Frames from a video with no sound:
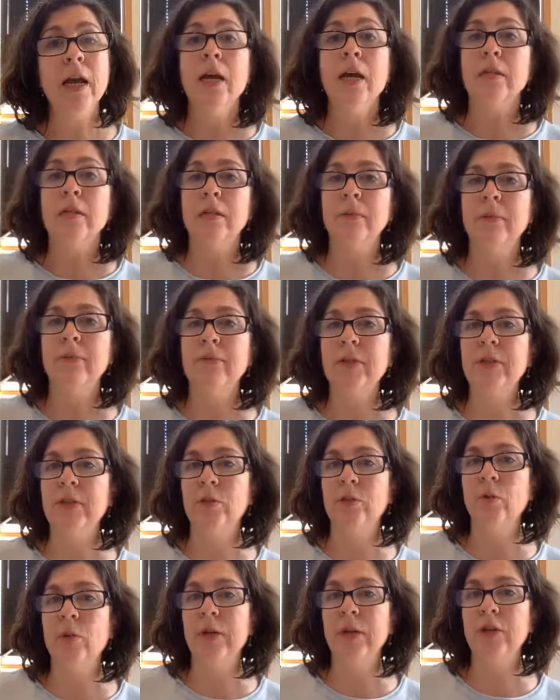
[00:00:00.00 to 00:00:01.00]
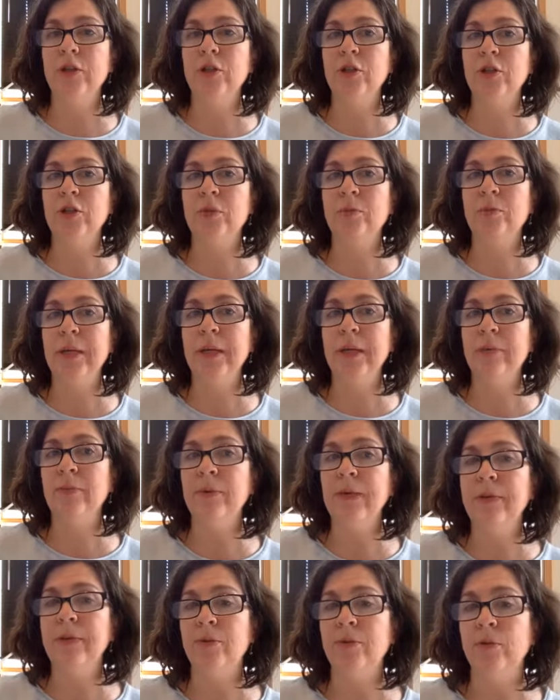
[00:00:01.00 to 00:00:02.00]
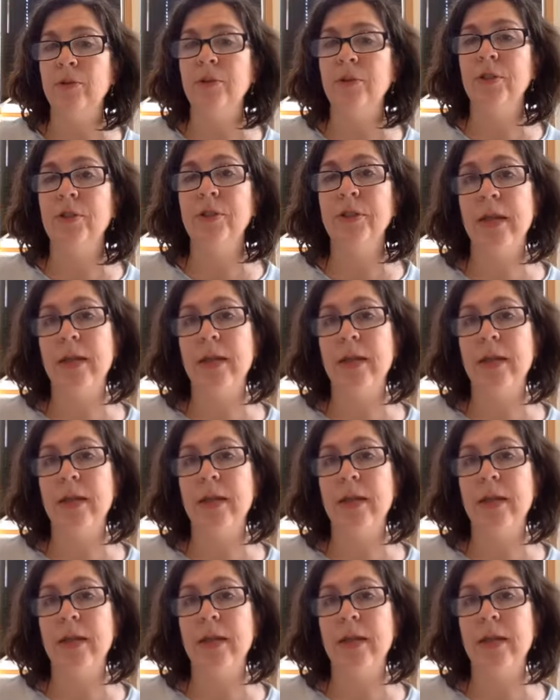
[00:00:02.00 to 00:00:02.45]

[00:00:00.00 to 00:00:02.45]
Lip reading: some of it's going to be resources,